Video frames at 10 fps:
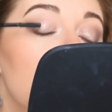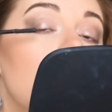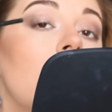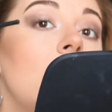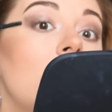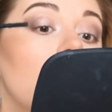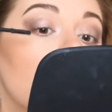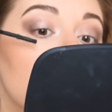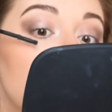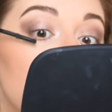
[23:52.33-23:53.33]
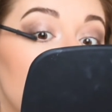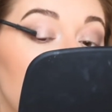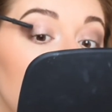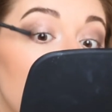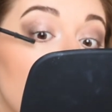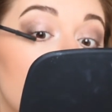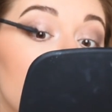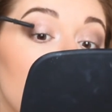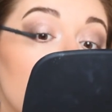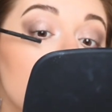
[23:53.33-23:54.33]
It's like a helix. That's
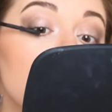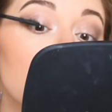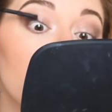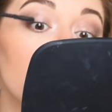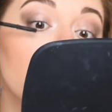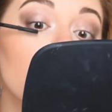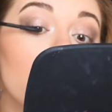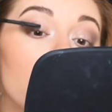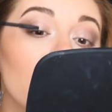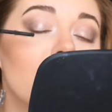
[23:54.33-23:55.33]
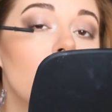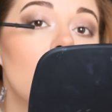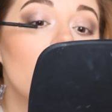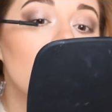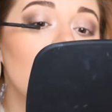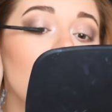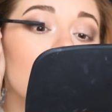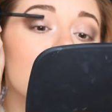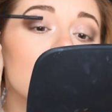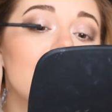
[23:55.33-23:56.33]
what I was trying to find. I don't know how I got
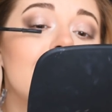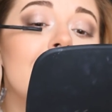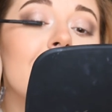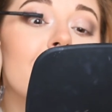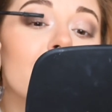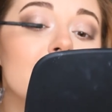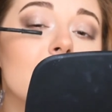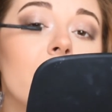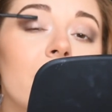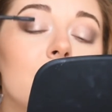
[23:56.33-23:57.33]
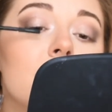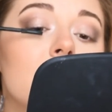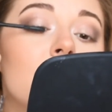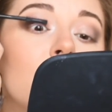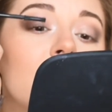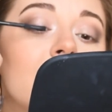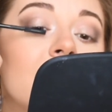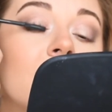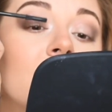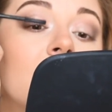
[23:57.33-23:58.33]
oscillated there. Sorry, I'm
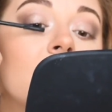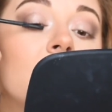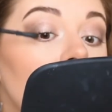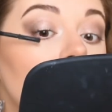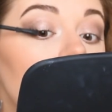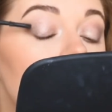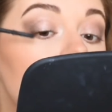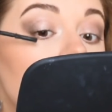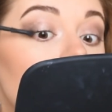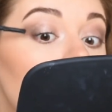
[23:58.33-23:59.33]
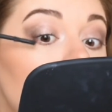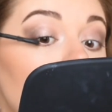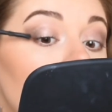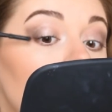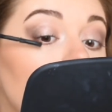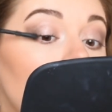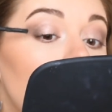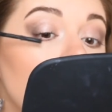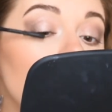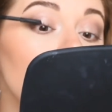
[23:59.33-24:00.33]
stupid. Oh, that's so weird. Oh,
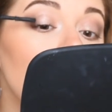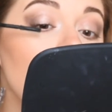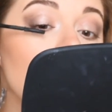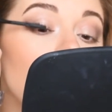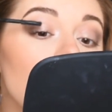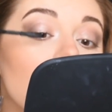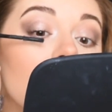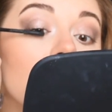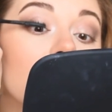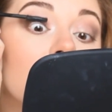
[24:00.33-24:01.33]
I don't like it.